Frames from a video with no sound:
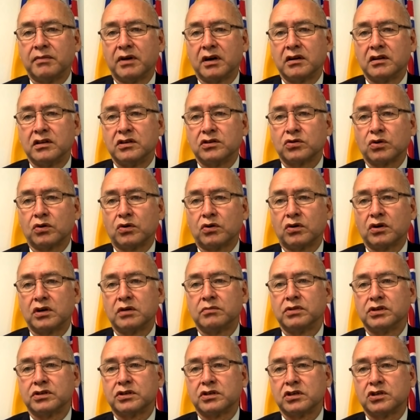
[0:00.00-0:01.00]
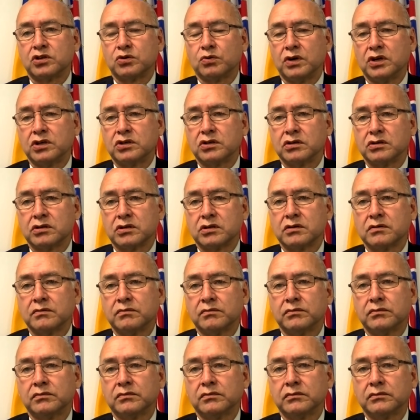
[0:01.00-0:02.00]
them out of these horrible
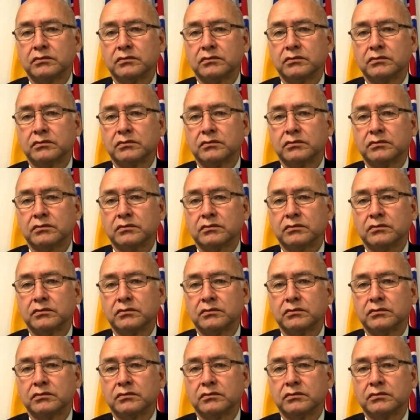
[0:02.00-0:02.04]
situations.